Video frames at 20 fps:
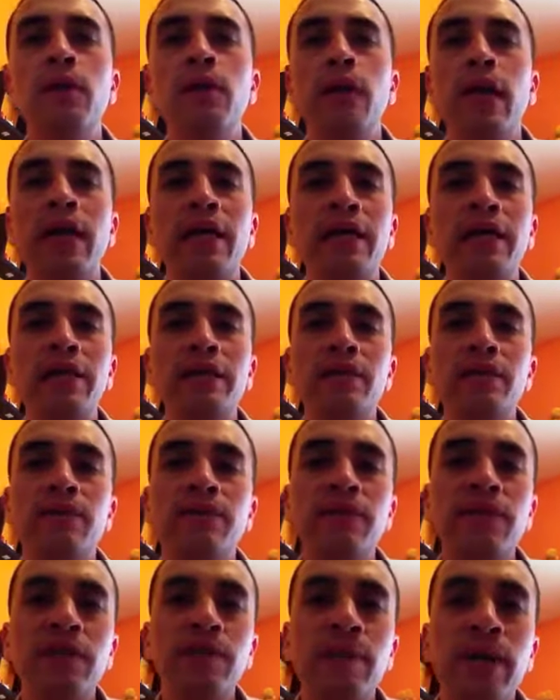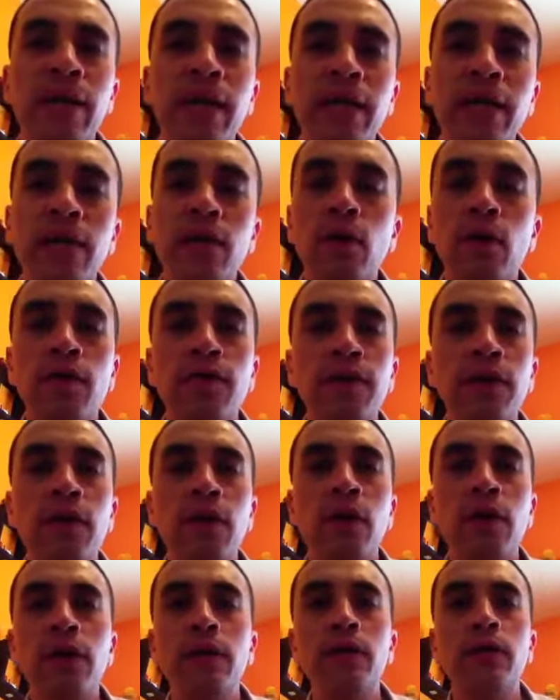I can get some feedback, and hopefully
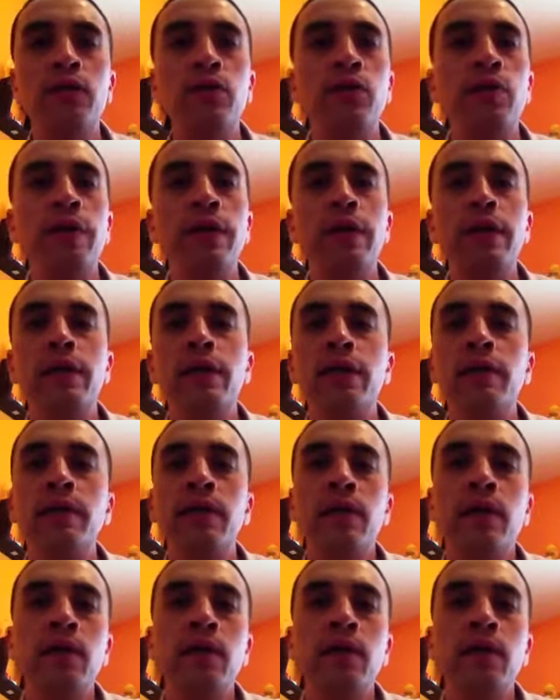y'all enjoy it, and